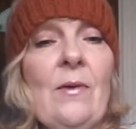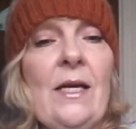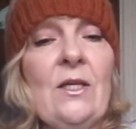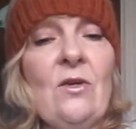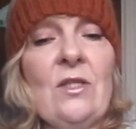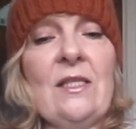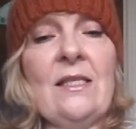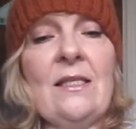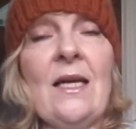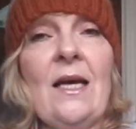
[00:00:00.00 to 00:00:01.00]
I got
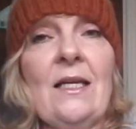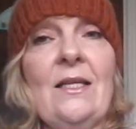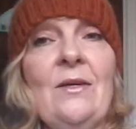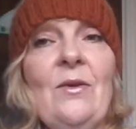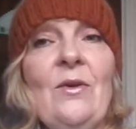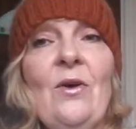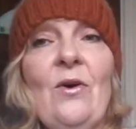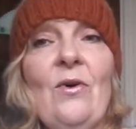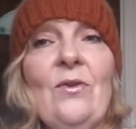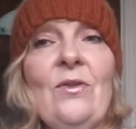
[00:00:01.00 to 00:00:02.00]
stuck
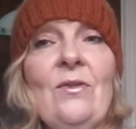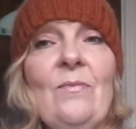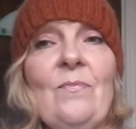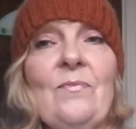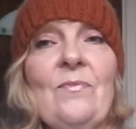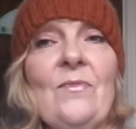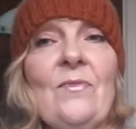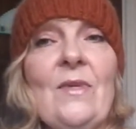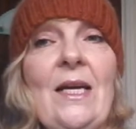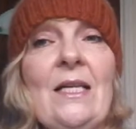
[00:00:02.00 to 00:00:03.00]
on.
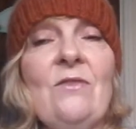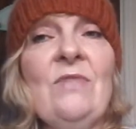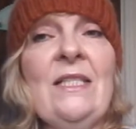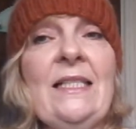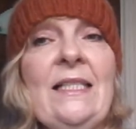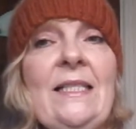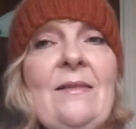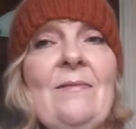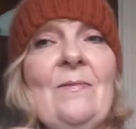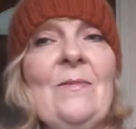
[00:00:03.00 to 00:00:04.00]
I had to really
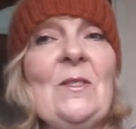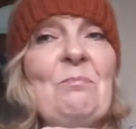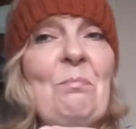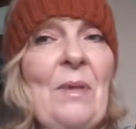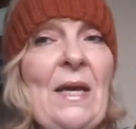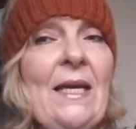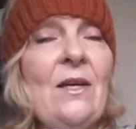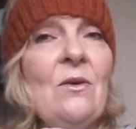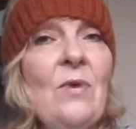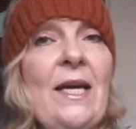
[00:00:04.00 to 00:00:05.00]
sort of
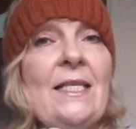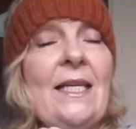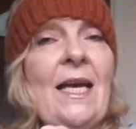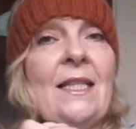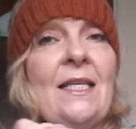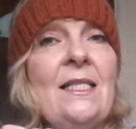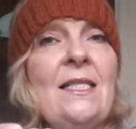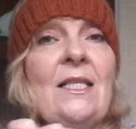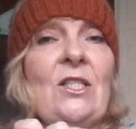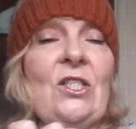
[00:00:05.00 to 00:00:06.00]
pick away to get the
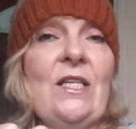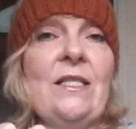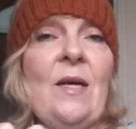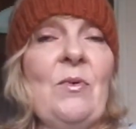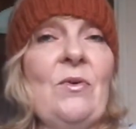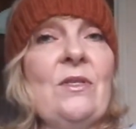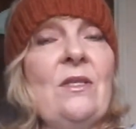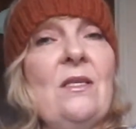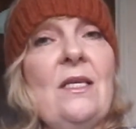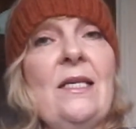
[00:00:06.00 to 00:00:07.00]
stitches up onto
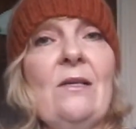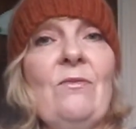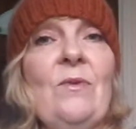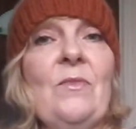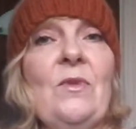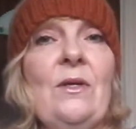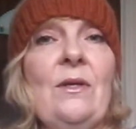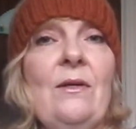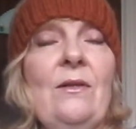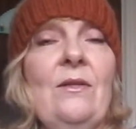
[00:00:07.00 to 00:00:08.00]
the needle from
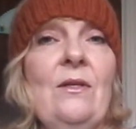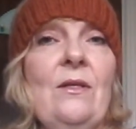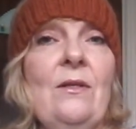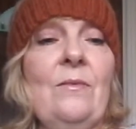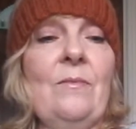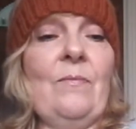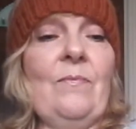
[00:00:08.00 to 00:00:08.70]
the